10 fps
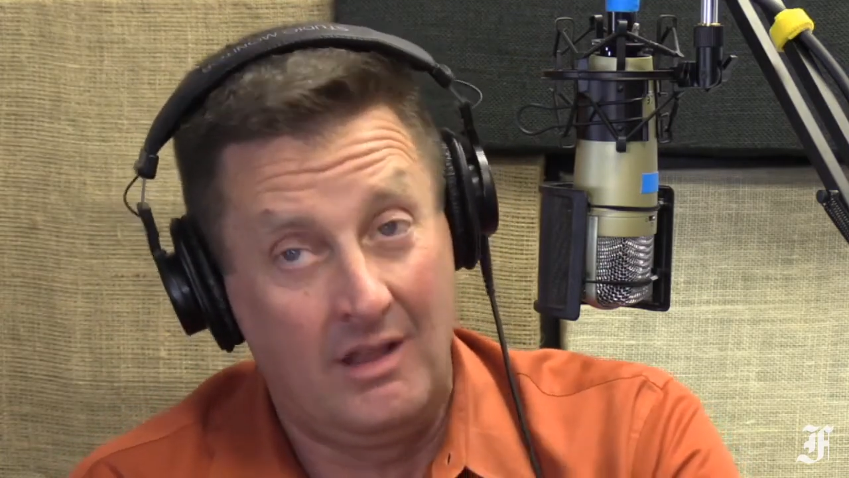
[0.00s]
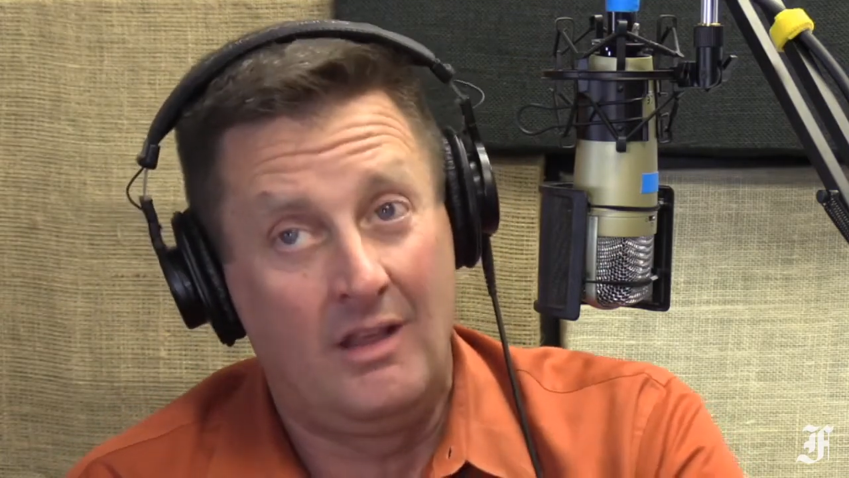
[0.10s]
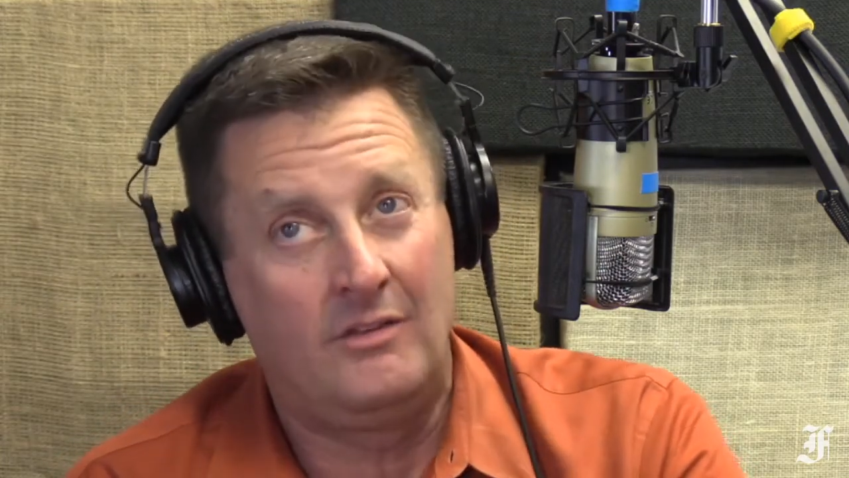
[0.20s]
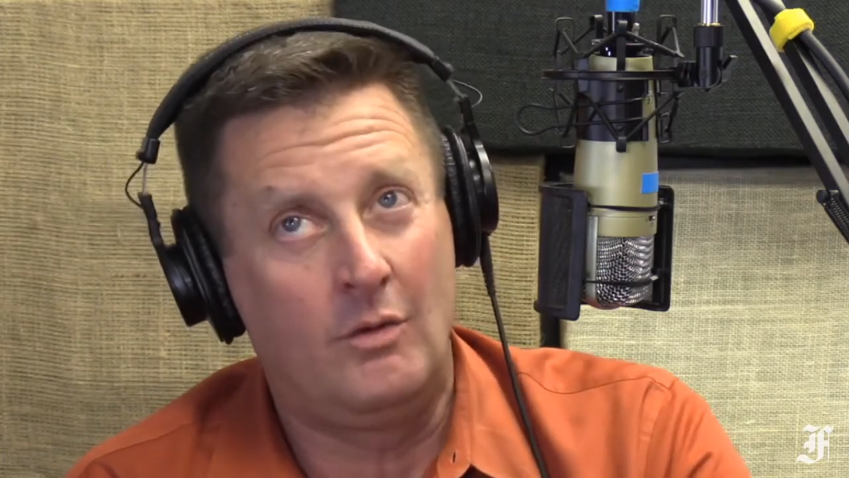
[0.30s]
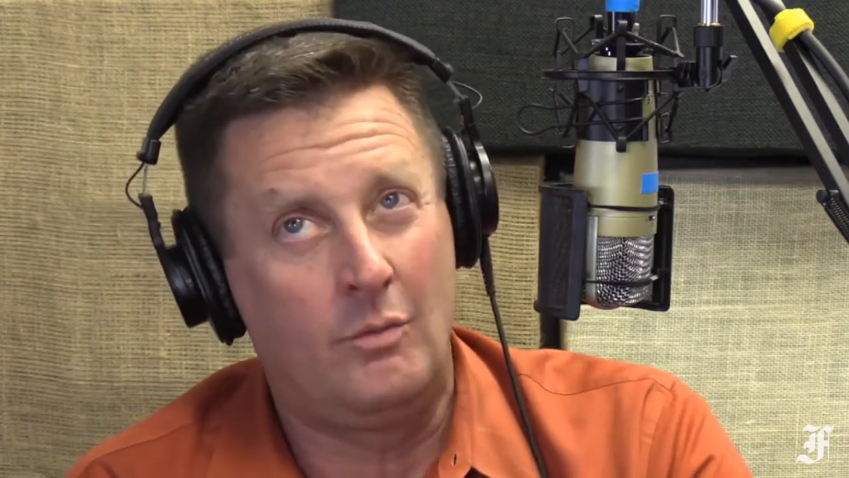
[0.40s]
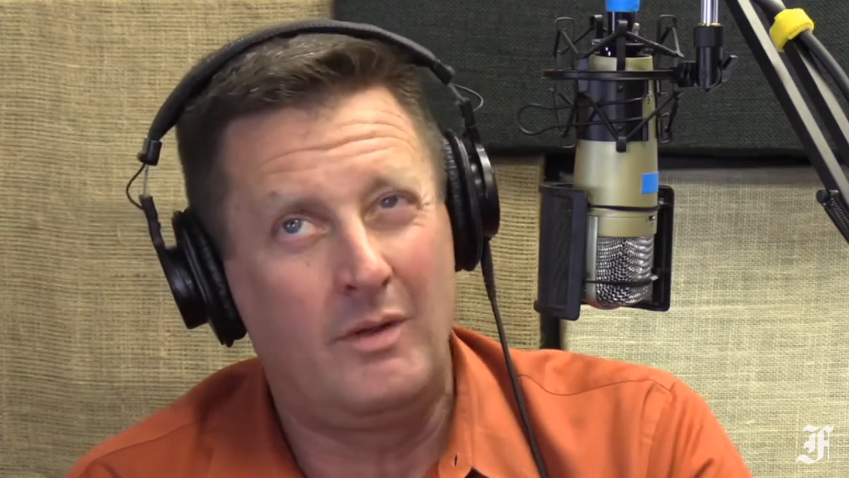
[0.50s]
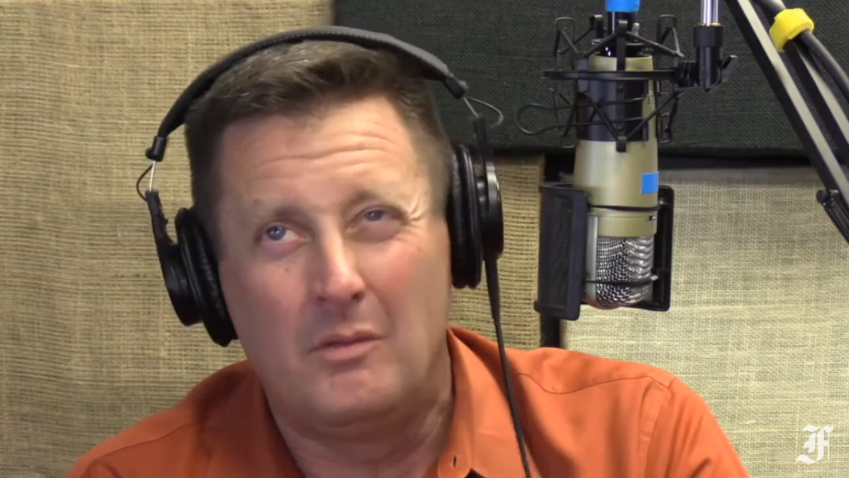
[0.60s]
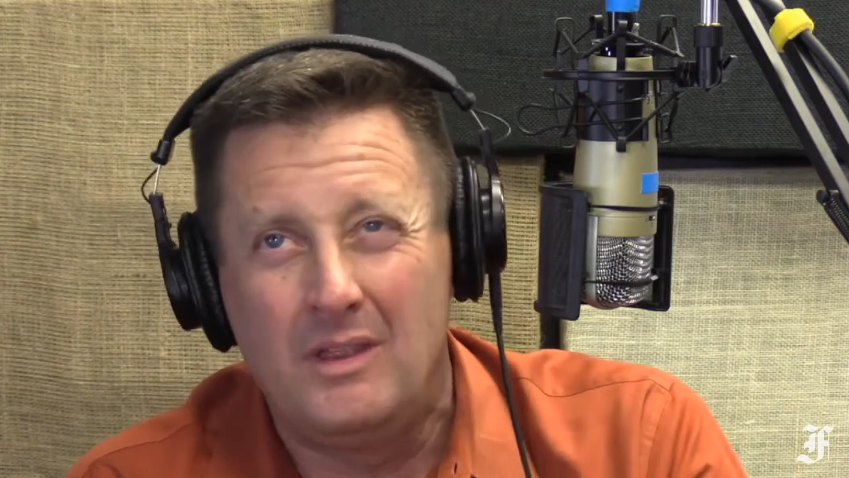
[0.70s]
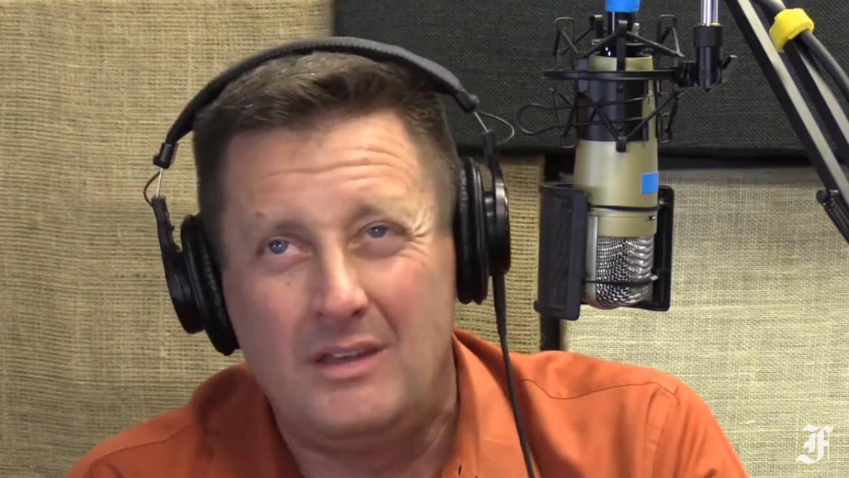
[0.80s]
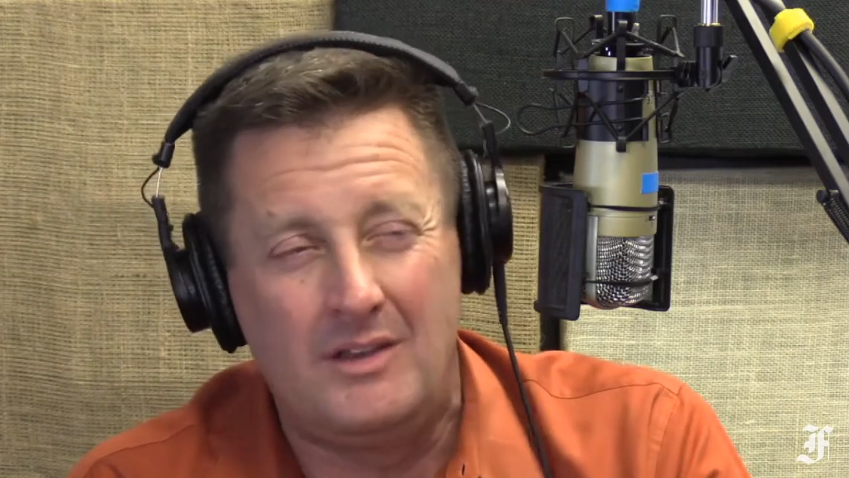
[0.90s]
so we
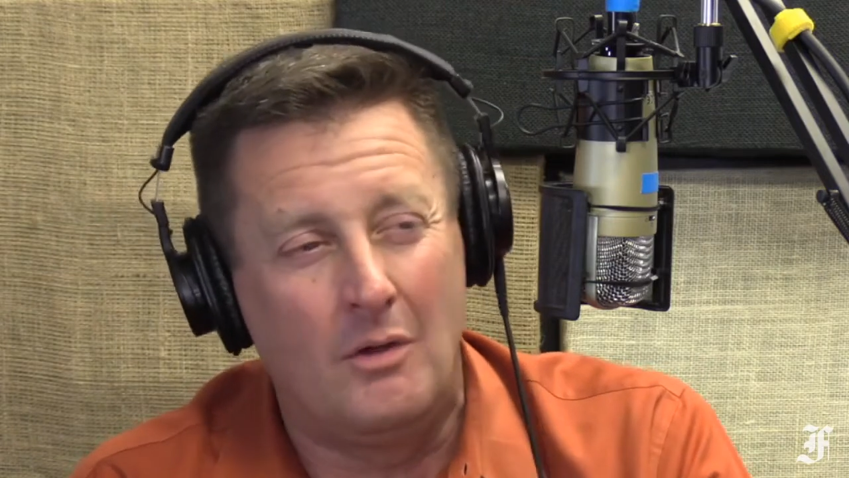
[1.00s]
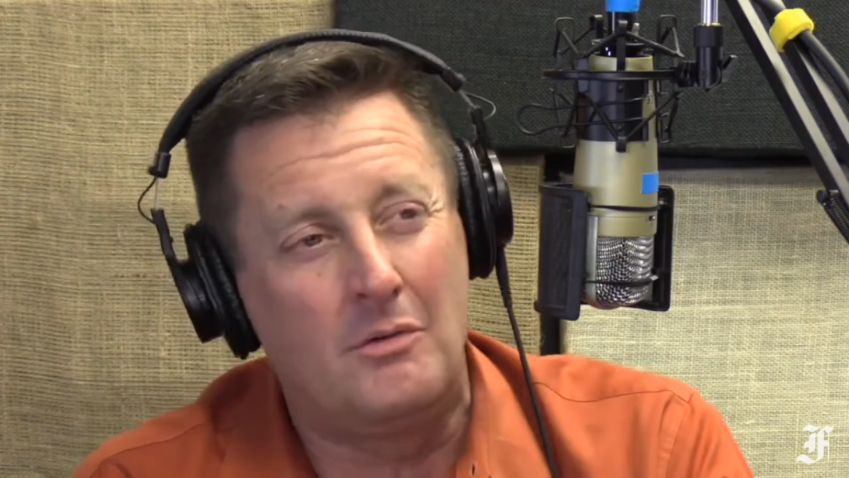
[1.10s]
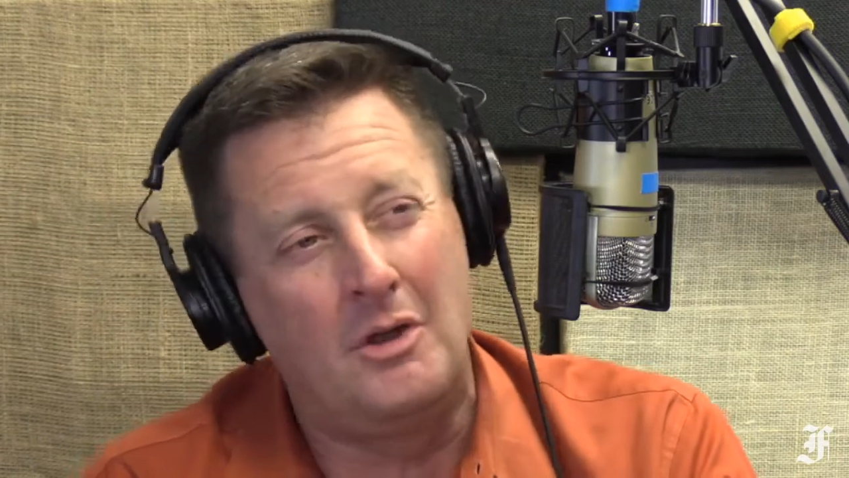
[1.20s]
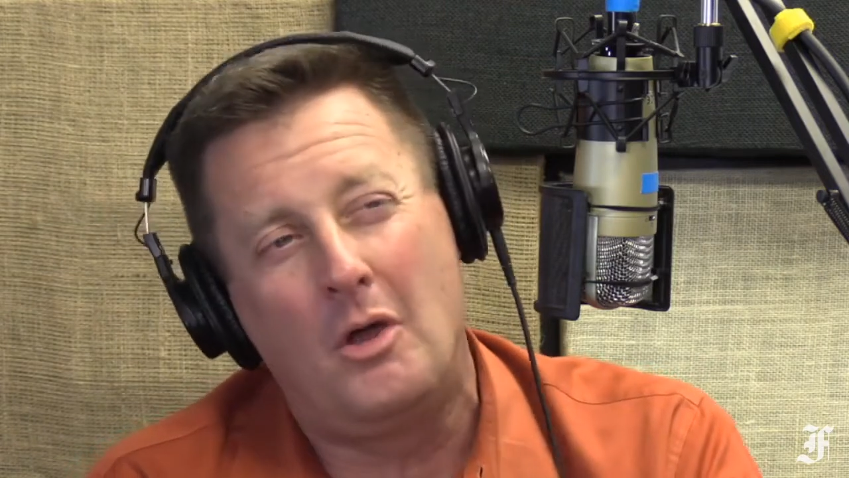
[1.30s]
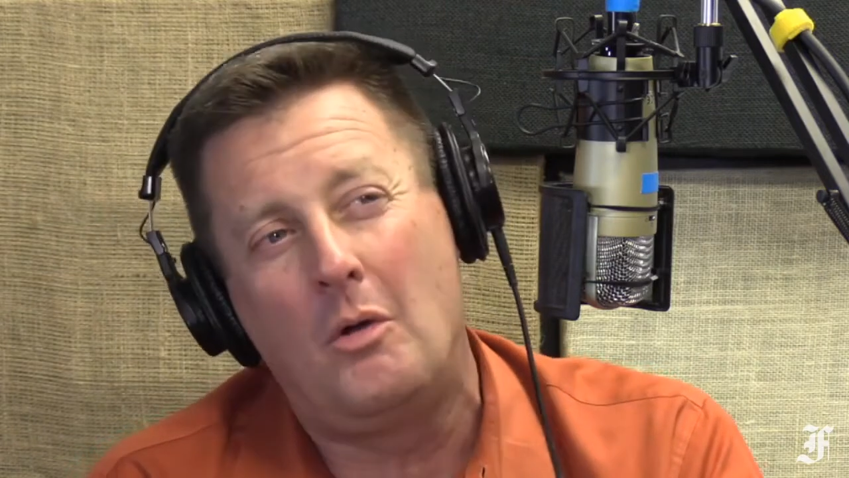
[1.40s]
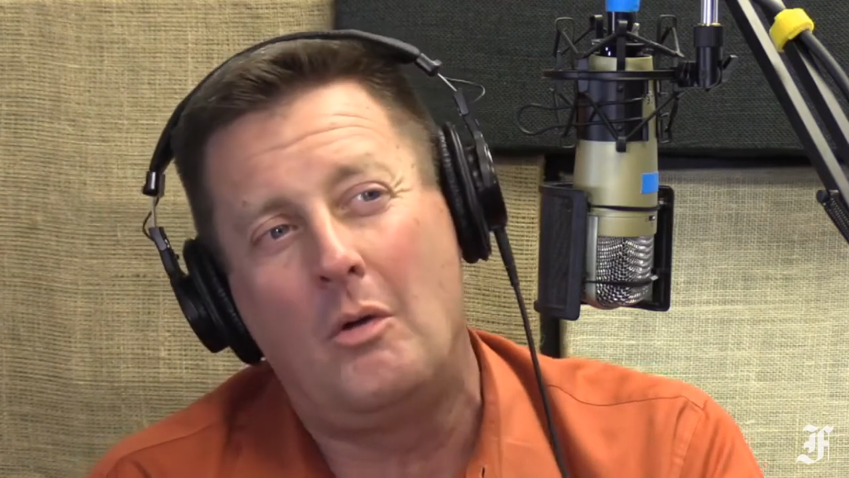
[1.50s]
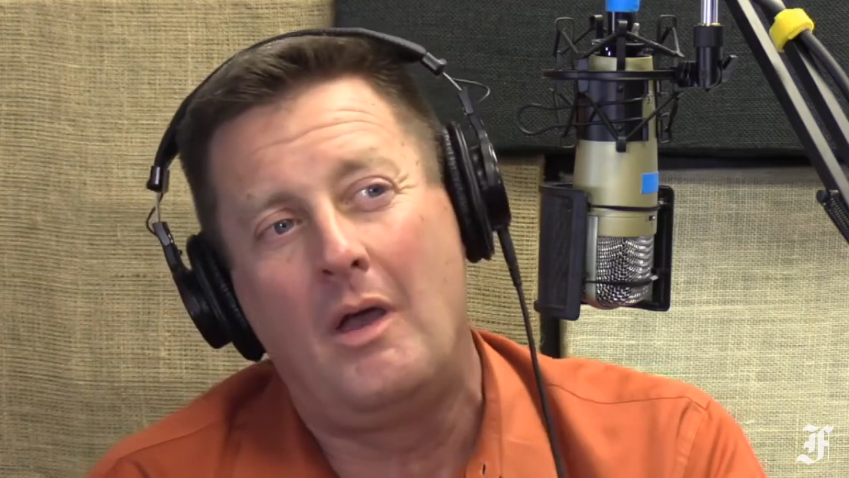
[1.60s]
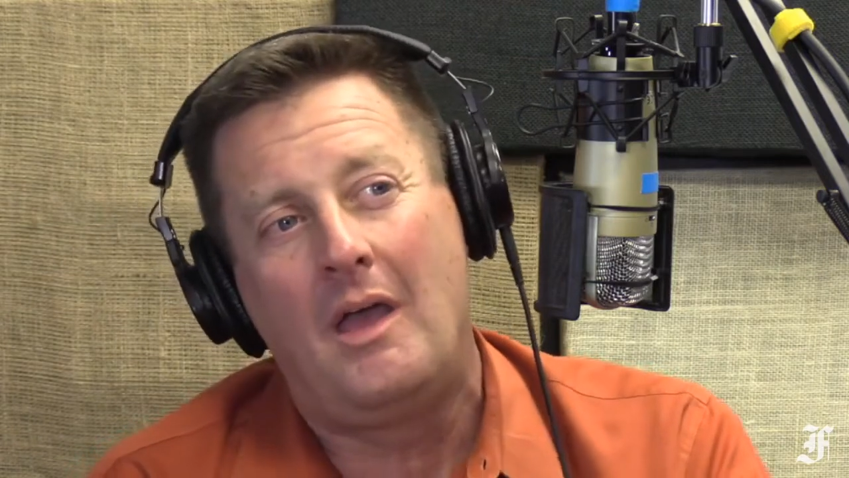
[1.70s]
really don't know